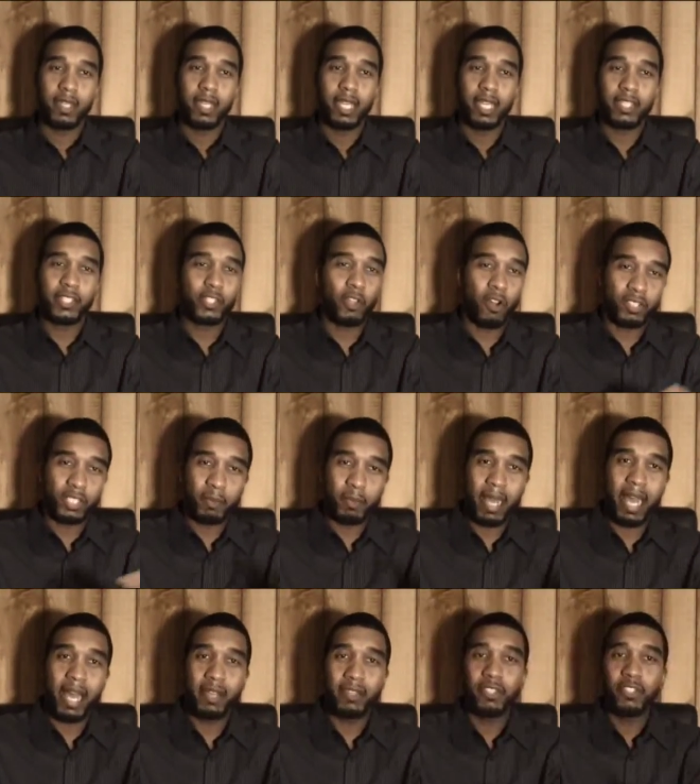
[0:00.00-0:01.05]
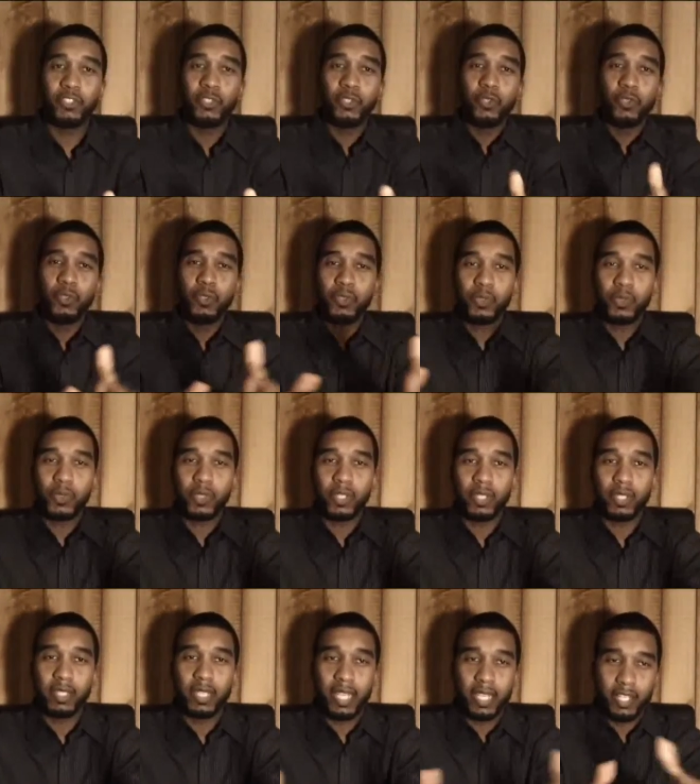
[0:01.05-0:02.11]
It talks about how the Jews,
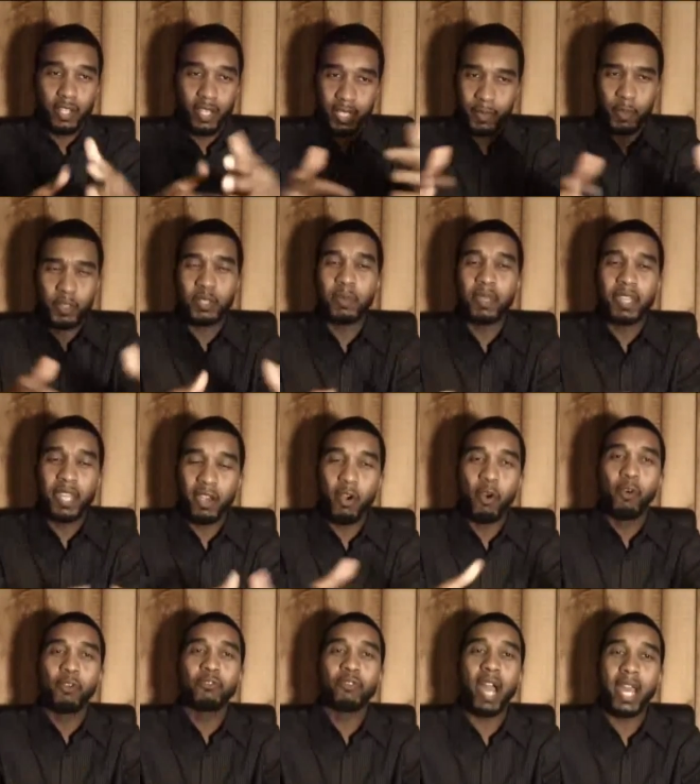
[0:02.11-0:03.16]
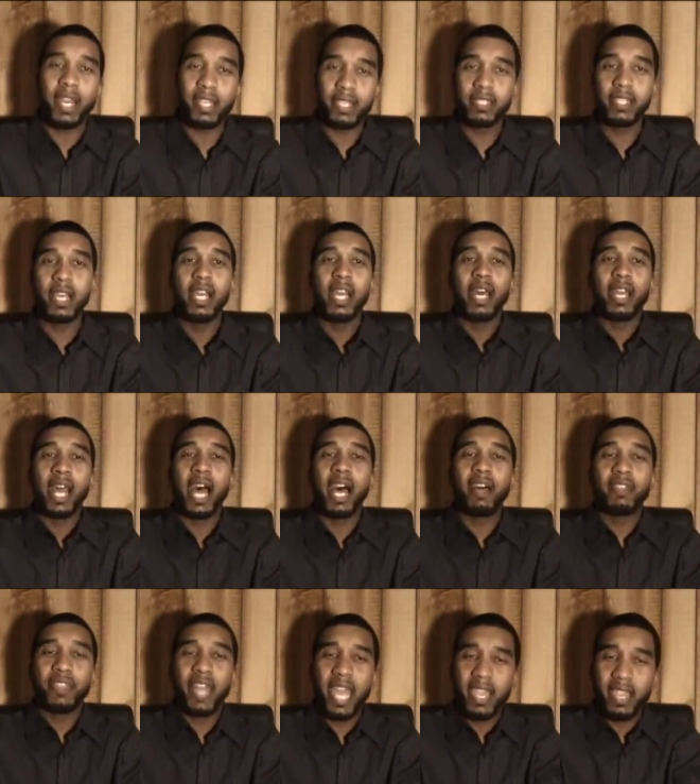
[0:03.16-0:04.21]
it's supposed to be their own writings and
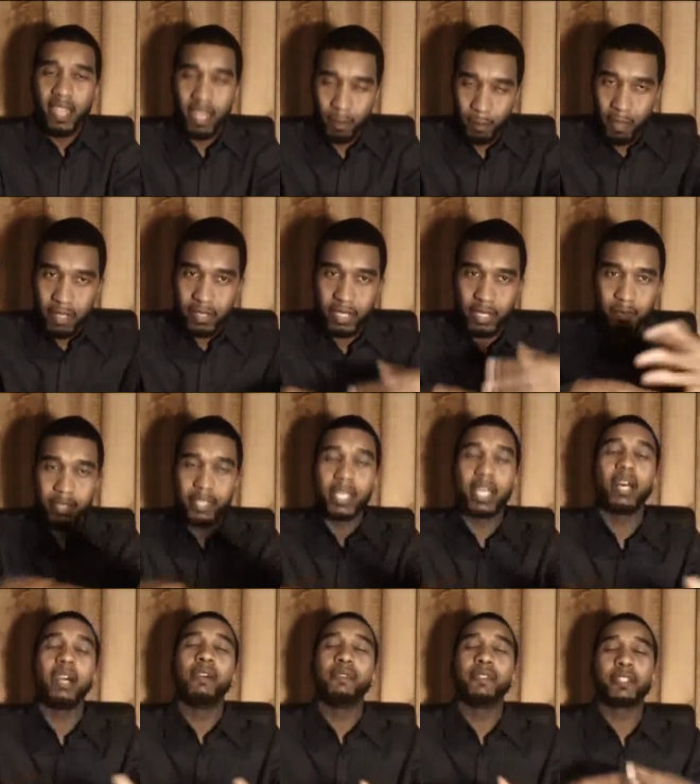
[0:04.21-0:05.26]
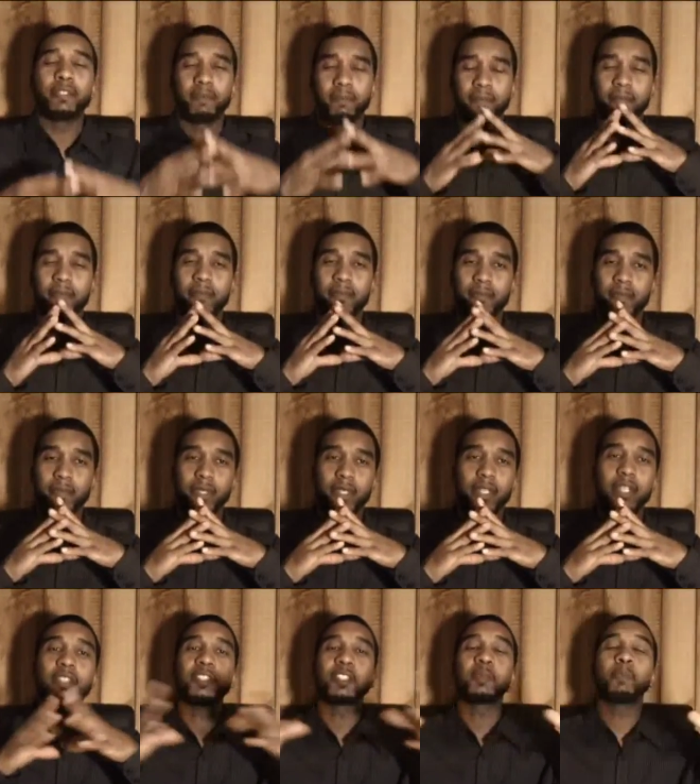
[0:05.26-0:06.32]
how they amongst themselves
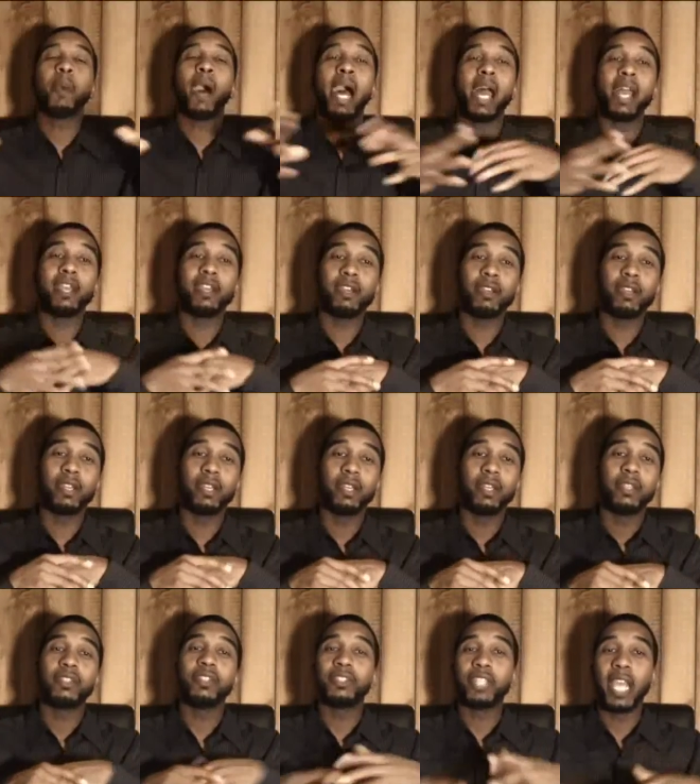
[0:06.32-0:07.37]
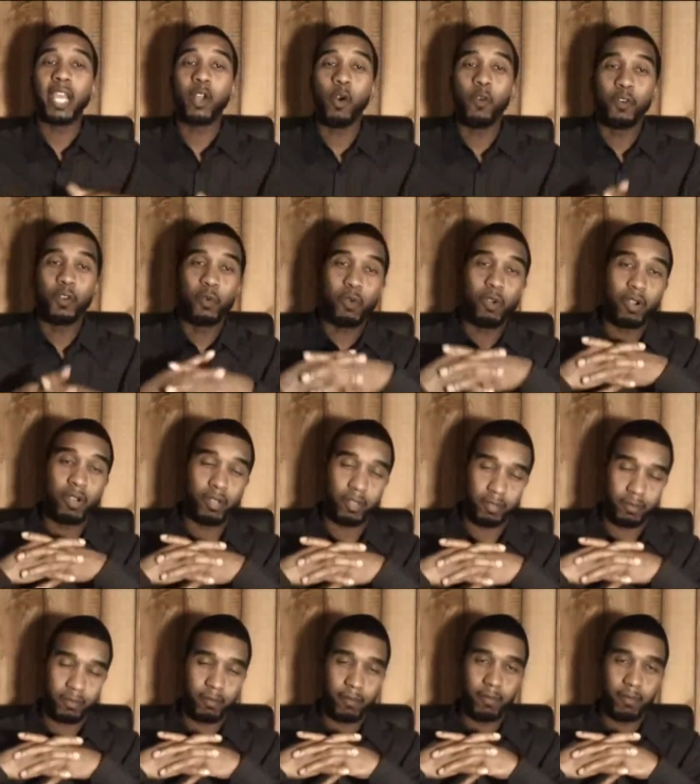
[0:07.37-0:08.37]
conspire to take over the world,